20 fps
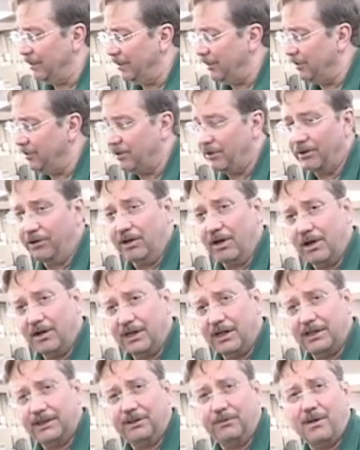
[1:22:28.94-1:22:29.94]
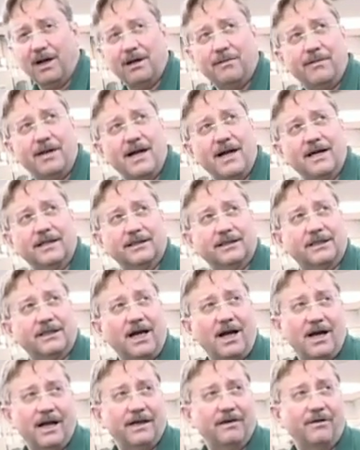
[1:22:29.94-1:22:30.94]
any dirt on it. You might be
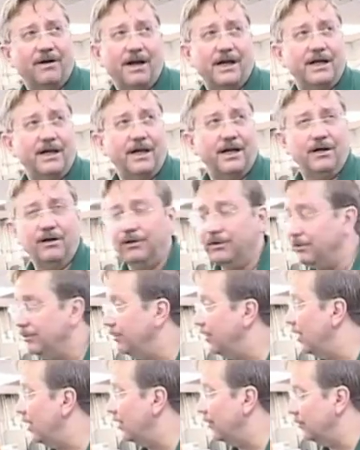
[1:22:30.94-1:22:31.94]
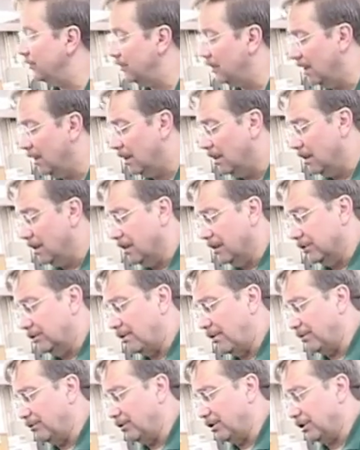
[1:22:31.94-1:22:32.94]
outside right now, who knows.
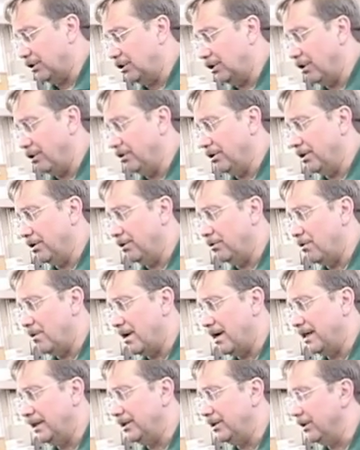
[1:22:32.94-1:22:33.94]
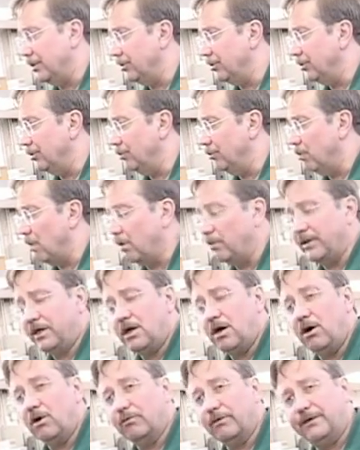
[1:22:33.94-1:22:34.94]
So I'm gonna show you a way to do what we
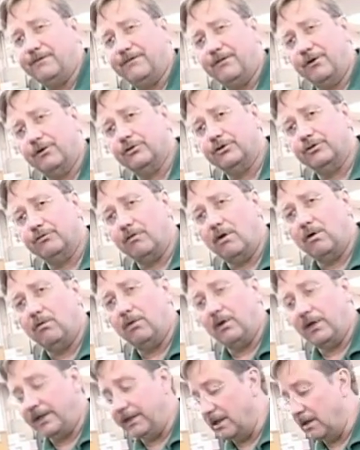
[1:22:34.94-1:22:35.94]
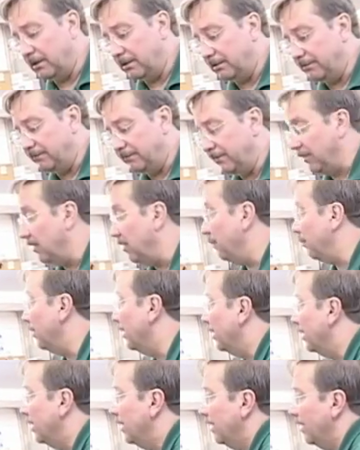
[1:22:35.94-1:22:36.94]
call reverse rolling on the film.
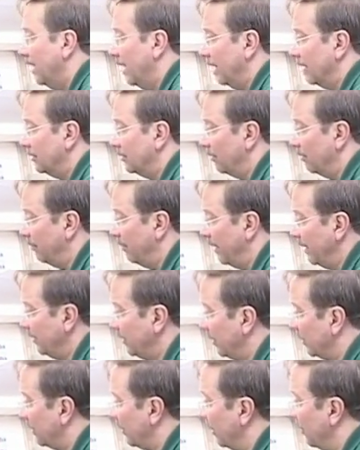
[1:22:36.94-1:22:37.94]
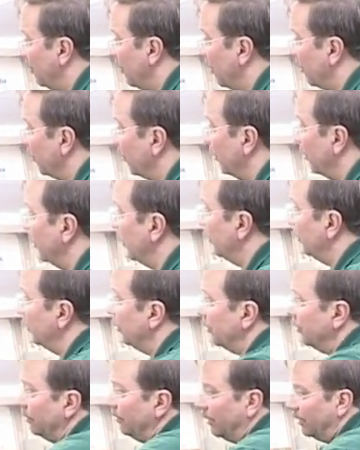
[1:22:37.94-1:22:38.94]
And so basically what we're gonna
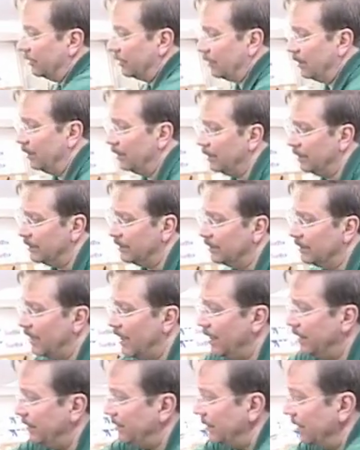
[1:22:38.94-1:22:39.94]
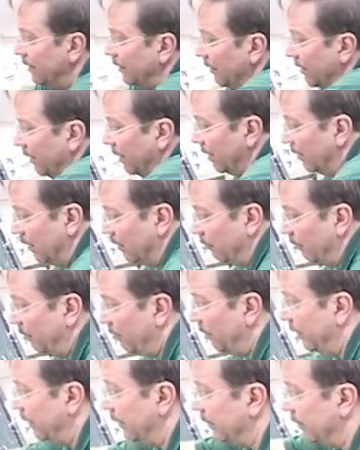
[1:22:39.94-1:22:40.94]
do, it's, it's nice and we
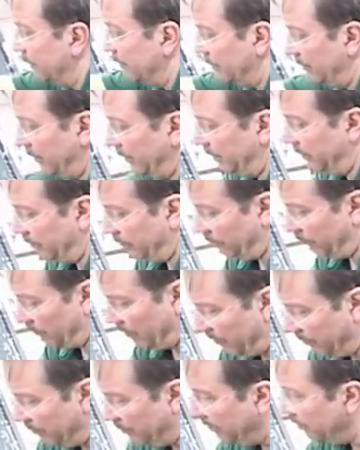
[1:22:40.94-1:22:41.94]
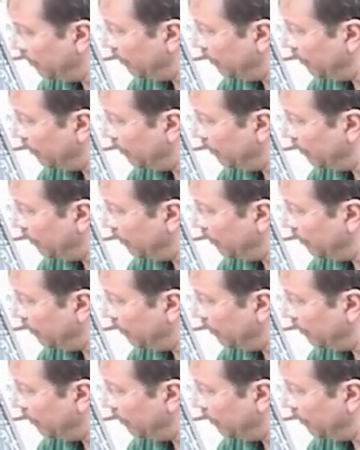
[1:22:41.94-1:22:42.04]
want it to stick to our